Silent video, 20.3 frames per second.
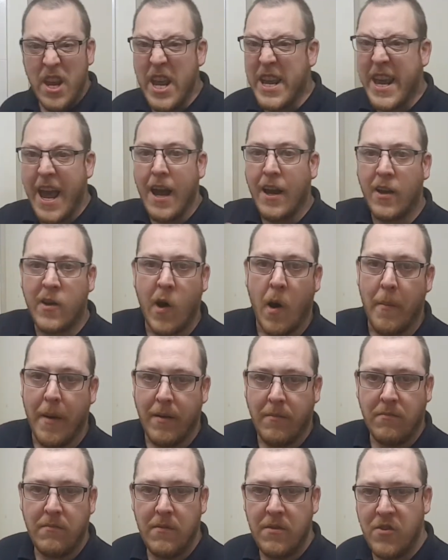You can
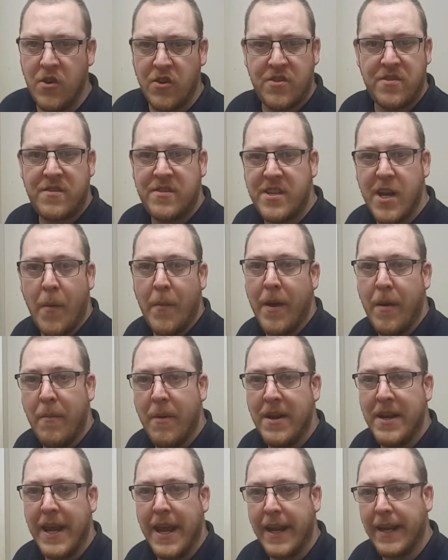comment. Just tell me
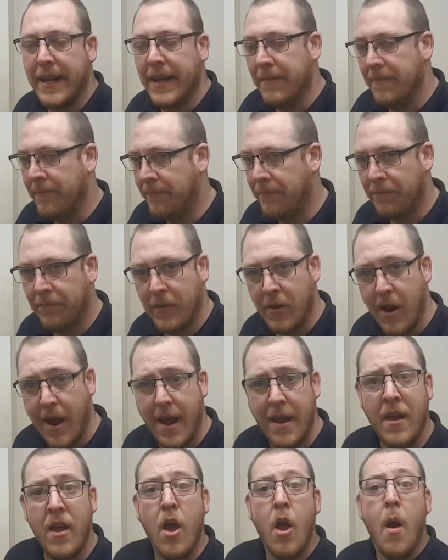I'm a dick.
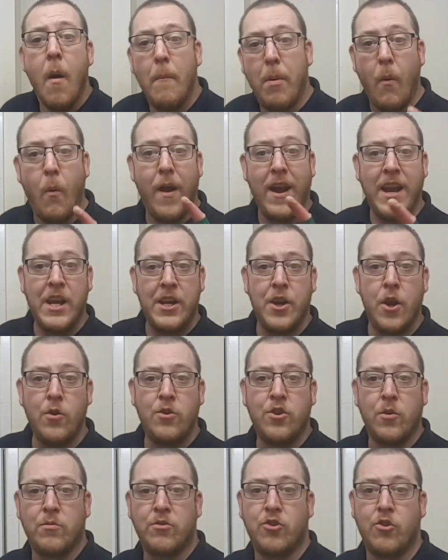Right? But when you
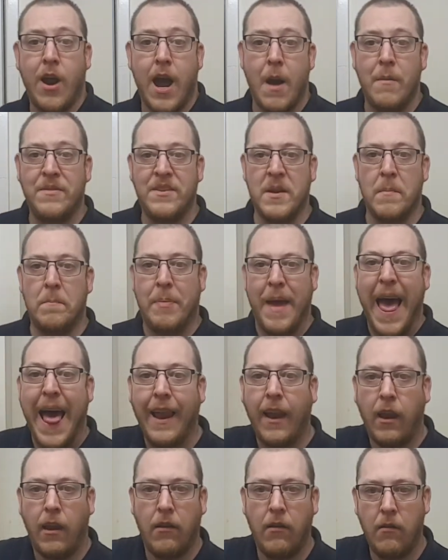do subscribe, there's a
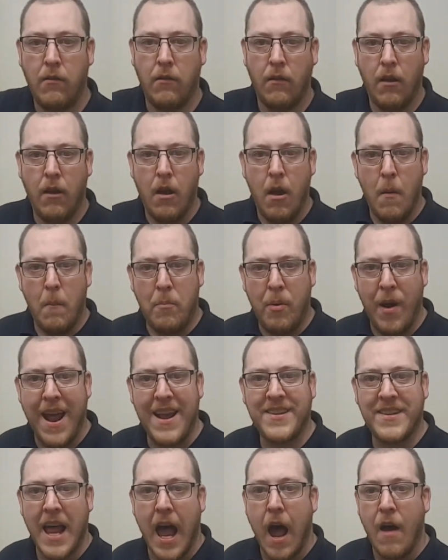bell
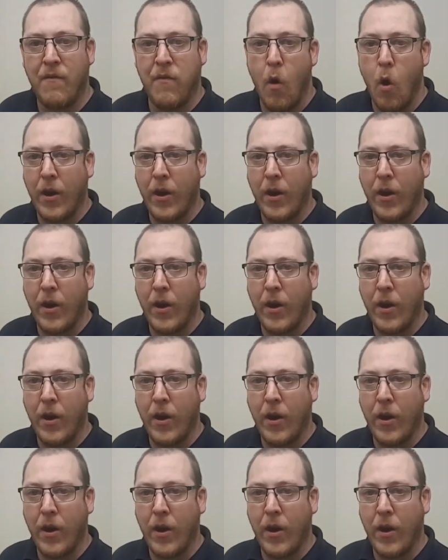press that